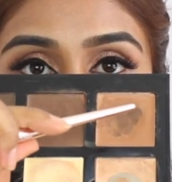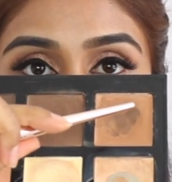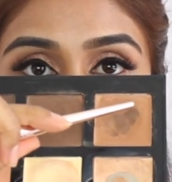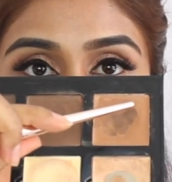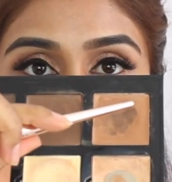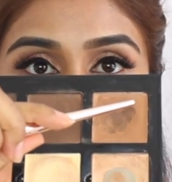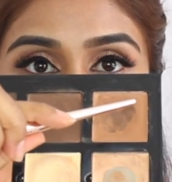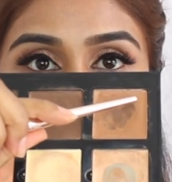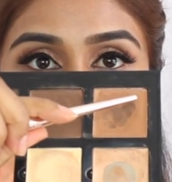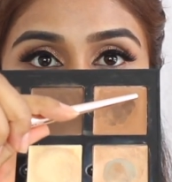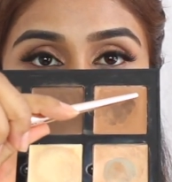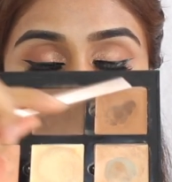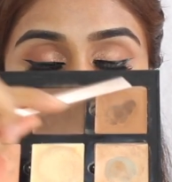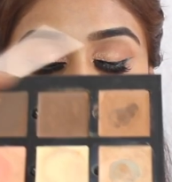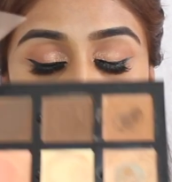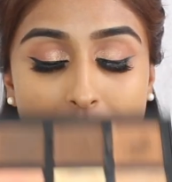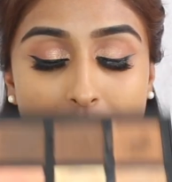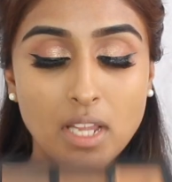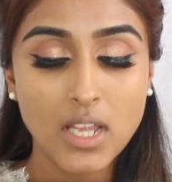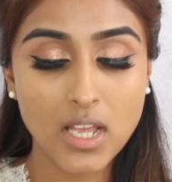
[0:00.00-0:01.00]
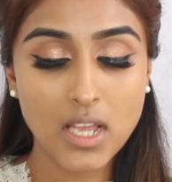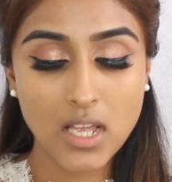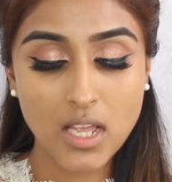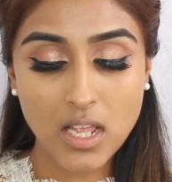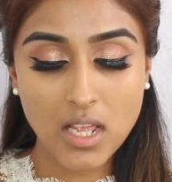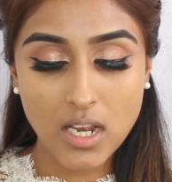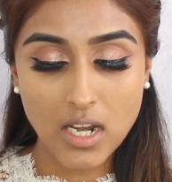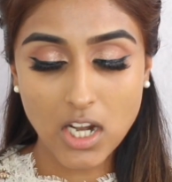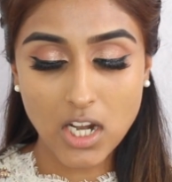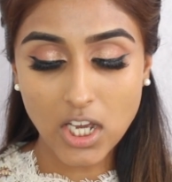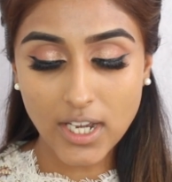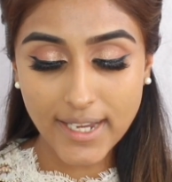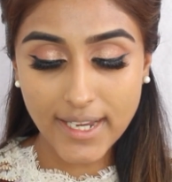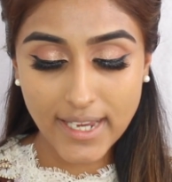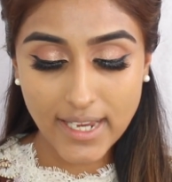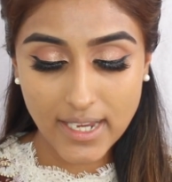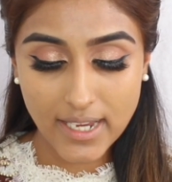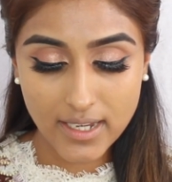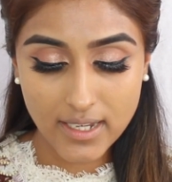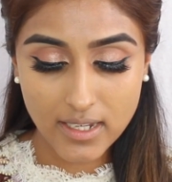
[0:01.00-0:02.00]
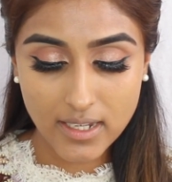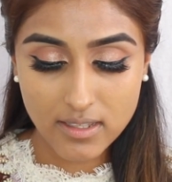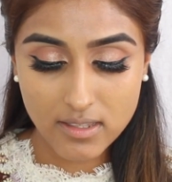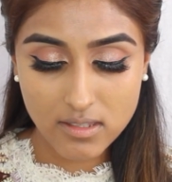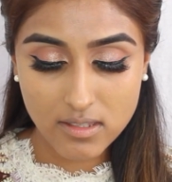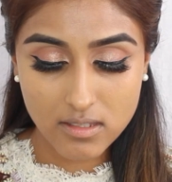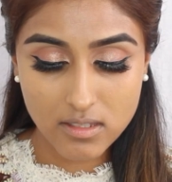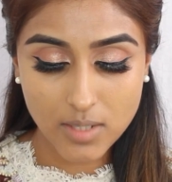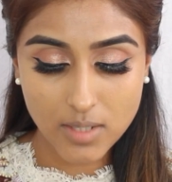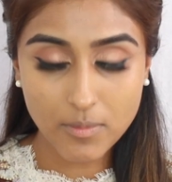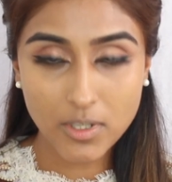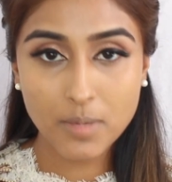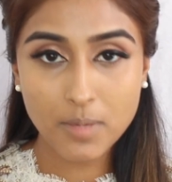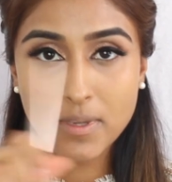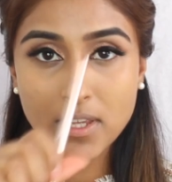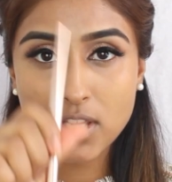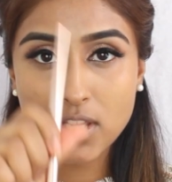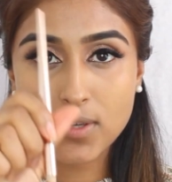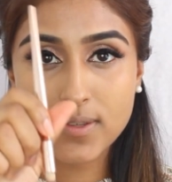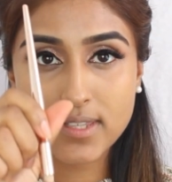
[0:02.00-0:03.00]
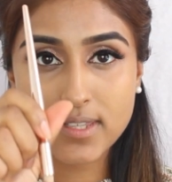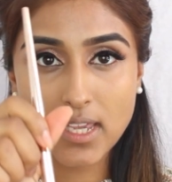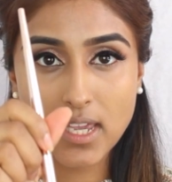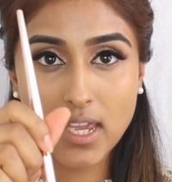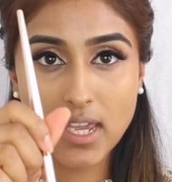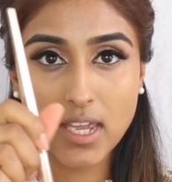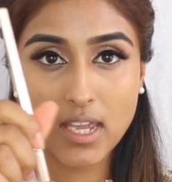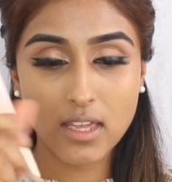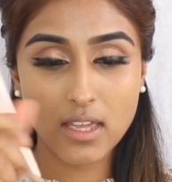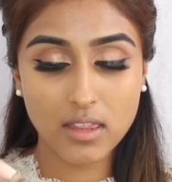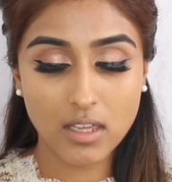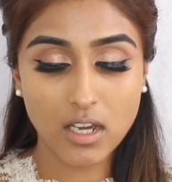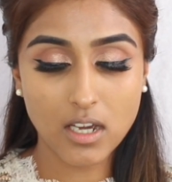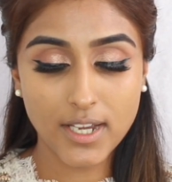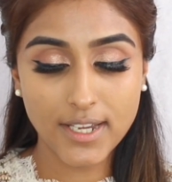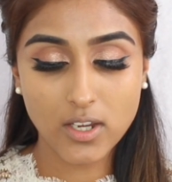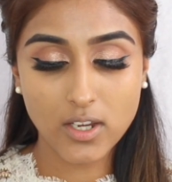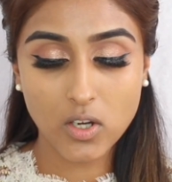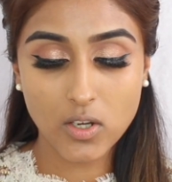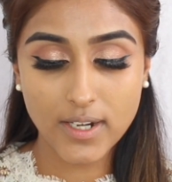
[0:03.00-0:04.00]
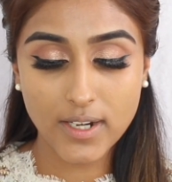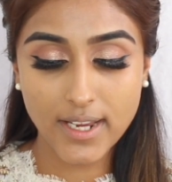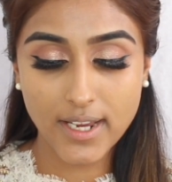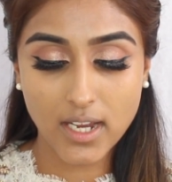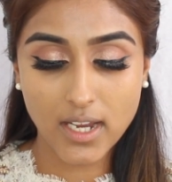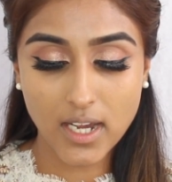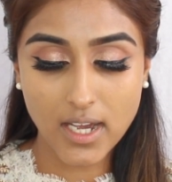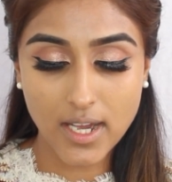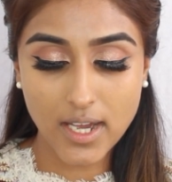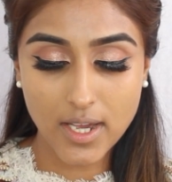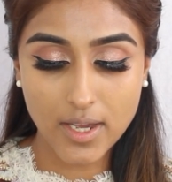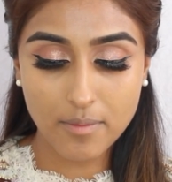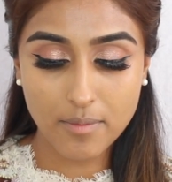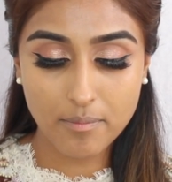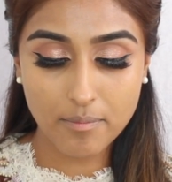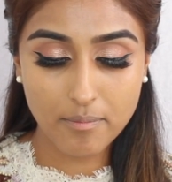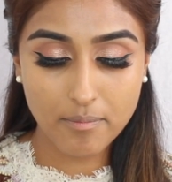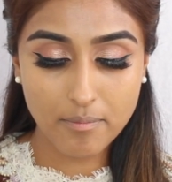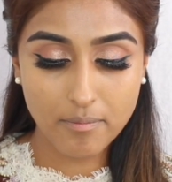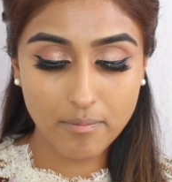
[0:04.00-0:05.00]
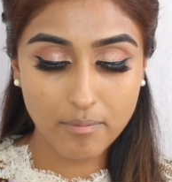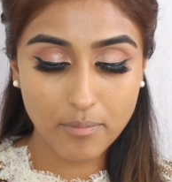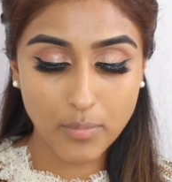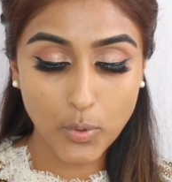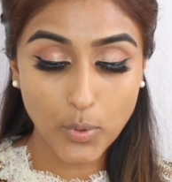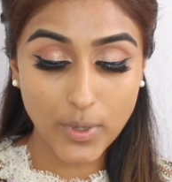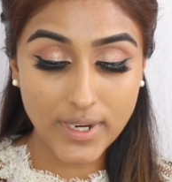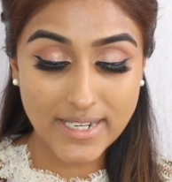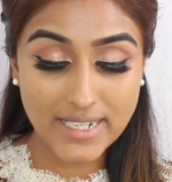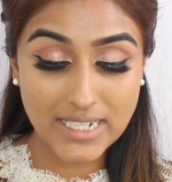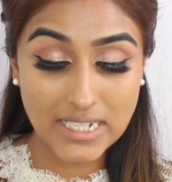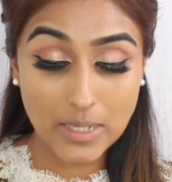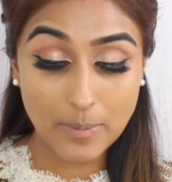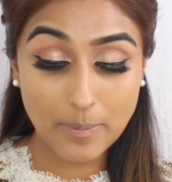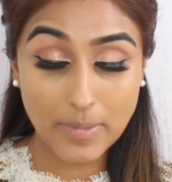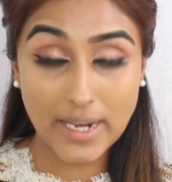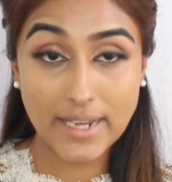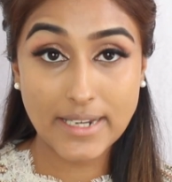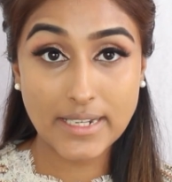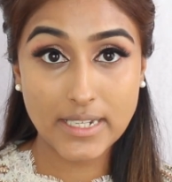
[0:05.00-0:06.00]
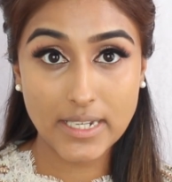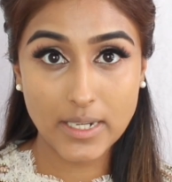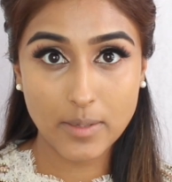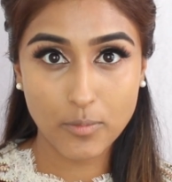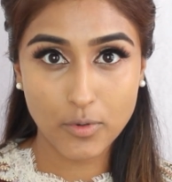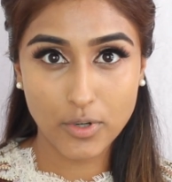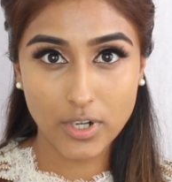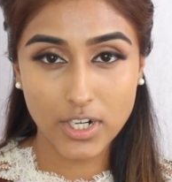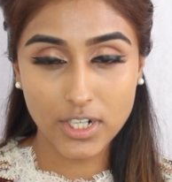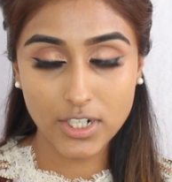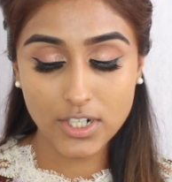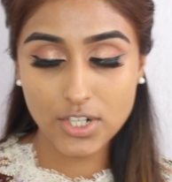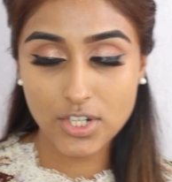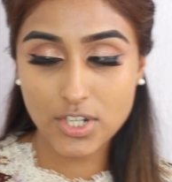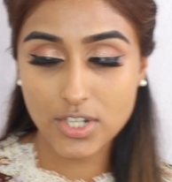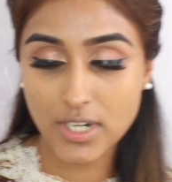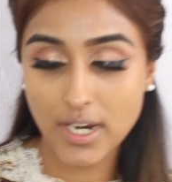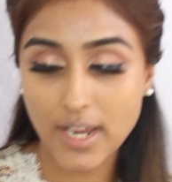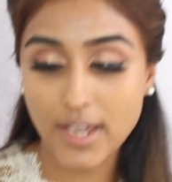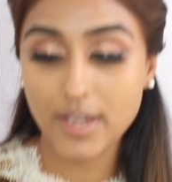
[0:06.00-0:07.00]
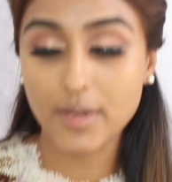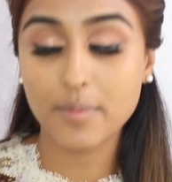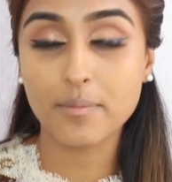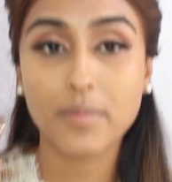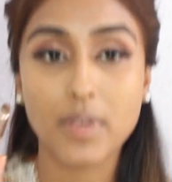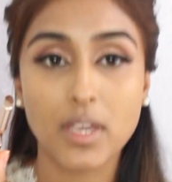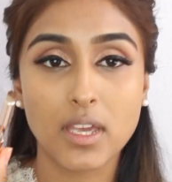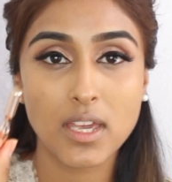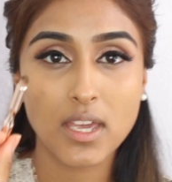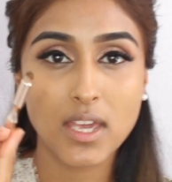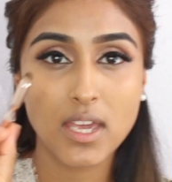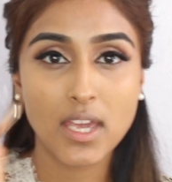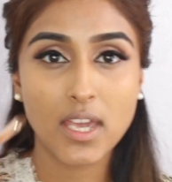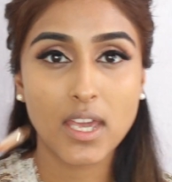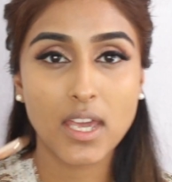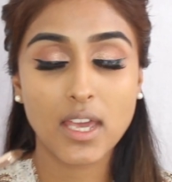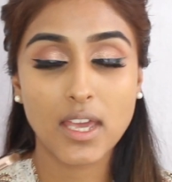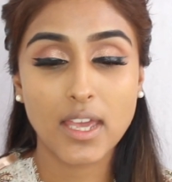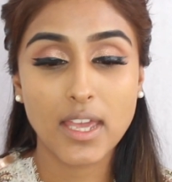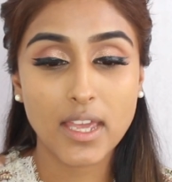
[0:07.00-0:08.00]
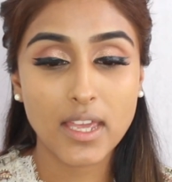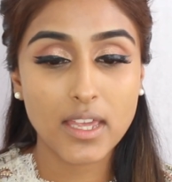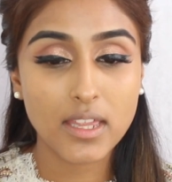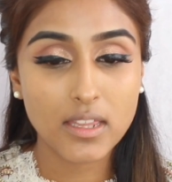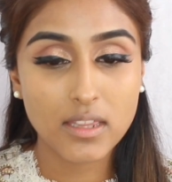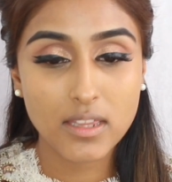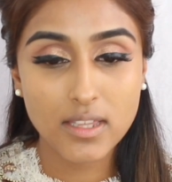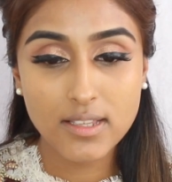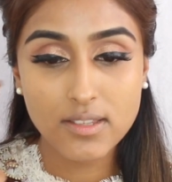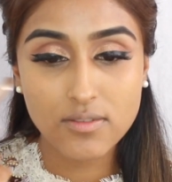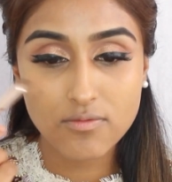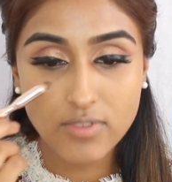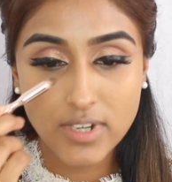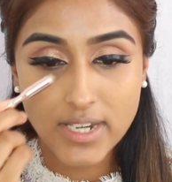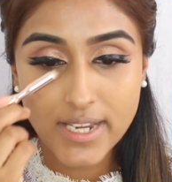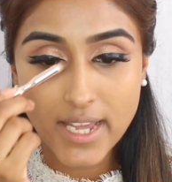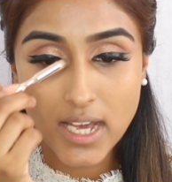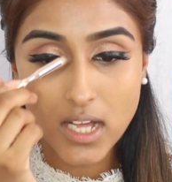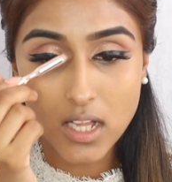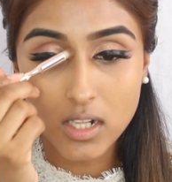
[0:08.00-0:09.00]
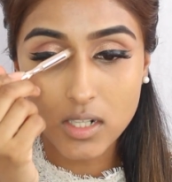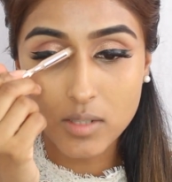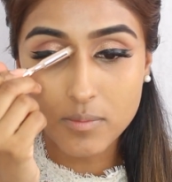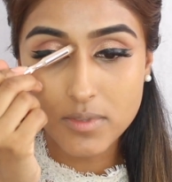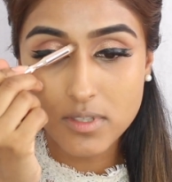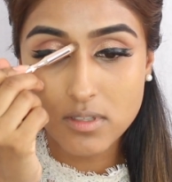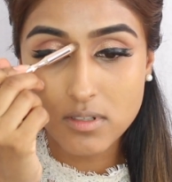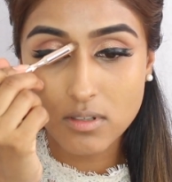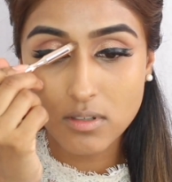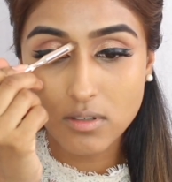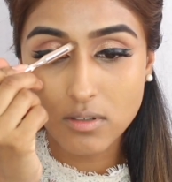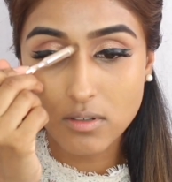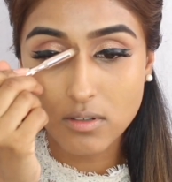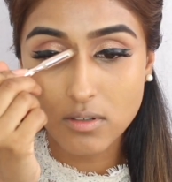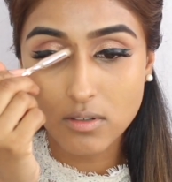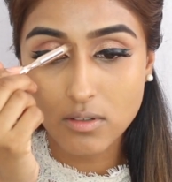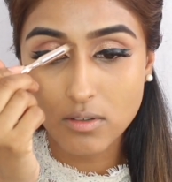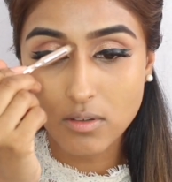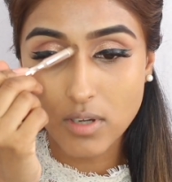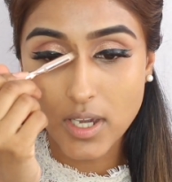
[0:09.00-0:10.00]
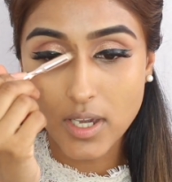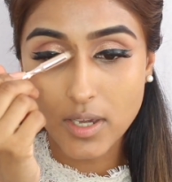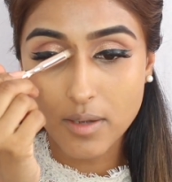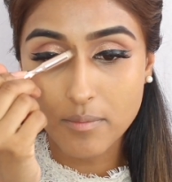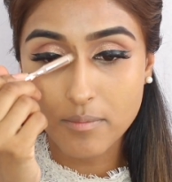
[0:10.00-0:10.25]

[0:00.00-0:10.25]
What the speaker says: the medium light. So I'm going to be using the iconic pointy blending brush. This really helps to